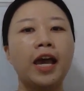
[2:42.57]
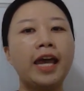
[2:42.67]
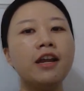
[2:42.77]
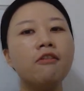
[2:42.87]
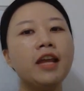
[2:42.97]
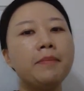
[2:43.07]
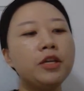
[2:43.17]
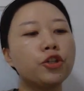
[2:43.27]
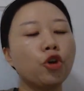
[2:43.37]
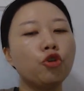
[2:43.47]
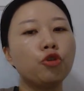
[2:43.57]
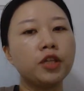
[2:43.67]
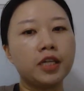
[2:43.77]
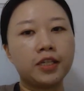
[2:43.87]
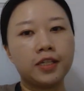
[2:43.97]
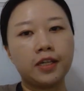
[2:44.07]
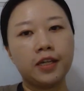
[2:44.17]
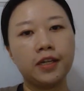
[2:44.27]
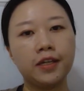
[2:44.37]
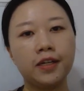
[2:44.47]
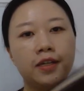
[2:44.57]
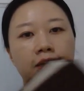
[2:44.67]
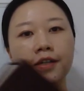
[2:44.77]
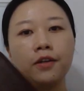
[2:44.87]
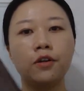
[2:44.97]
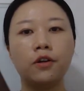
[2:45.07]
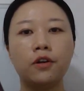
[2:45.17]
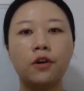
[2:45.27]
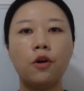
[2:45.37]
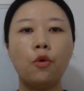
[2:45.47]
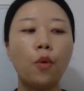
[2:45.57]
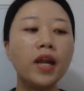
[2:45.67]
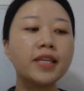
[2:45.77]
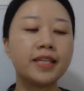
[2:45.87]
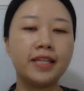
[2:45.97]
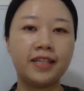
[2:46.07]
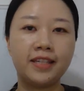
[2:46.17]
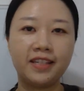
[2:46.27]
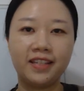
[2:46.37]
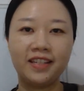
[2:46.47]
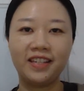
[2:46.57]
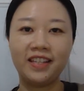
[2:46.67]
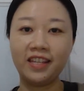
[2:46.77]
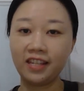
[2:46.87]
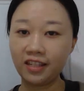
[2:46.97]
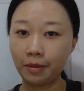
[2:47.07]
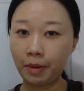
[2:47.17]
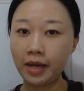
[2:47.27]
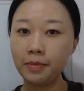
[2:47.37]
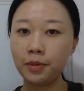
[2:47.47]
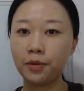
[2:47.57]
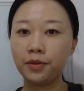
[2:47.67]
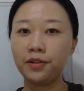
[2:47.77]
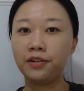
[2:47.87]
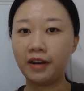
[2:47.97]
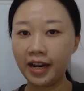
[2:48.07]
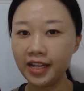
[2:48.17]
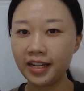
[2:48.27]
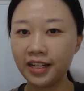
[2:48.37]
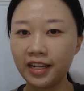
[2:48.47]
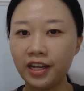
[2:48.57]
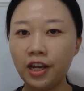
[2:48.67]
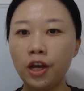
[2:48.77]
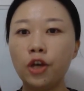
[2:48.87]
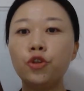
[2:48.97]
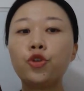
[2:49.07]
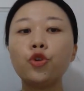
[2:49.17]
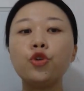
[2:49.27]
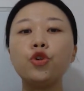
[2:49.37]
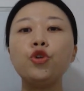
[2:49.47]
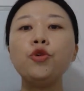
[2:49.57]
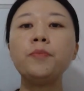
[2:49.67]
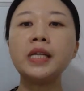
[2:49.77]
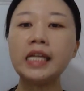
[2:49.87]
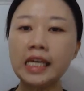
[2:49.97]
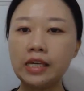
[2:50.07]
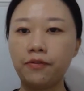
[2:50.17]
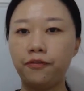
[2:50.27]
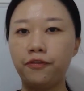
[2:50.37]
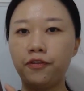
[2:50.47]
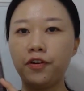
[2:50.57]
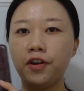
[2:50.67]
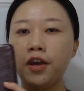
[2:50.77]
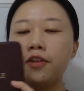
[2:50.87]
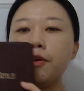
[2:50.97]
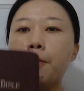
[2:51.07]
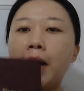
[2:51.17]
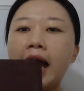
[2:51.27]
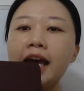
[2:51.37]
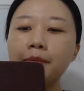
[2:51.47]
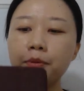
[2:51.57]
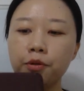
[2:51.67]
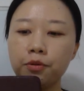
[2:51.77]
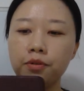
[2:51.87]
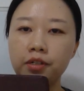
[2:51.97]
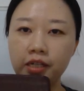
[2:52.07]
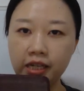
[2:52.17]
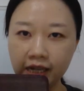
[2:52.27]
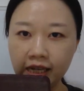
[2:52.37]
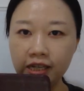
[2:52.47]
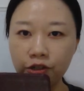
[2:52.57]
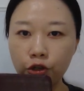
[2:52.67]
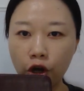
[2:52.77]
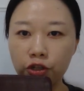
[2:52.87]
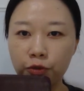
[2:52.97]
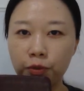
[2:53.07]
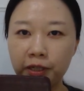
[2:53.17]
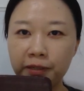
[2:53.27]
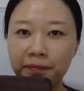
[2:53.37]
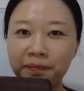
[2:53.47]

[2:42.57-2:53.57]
And now let me show you this. What is this? This is the Bible, right? Do you believe the Bible is God's word?